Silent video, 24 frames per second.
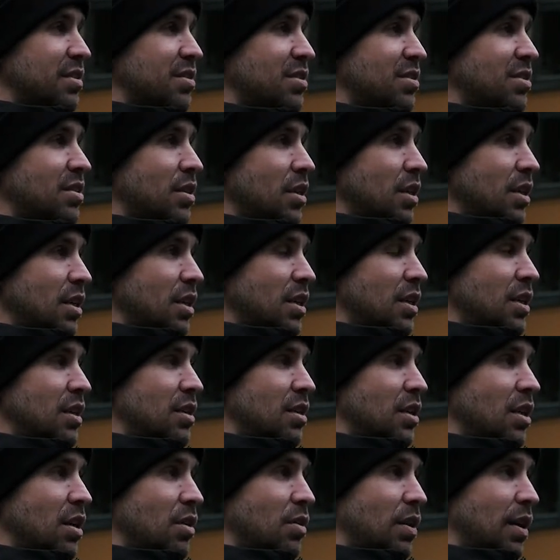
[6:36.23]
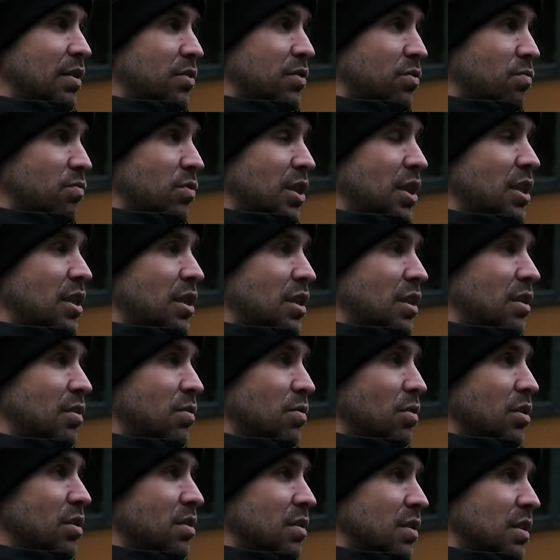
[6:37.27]
study it and know how to read it in
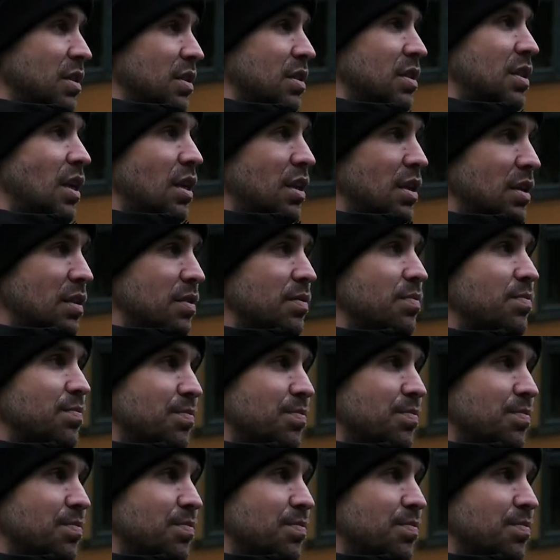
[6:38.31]
order to understand it.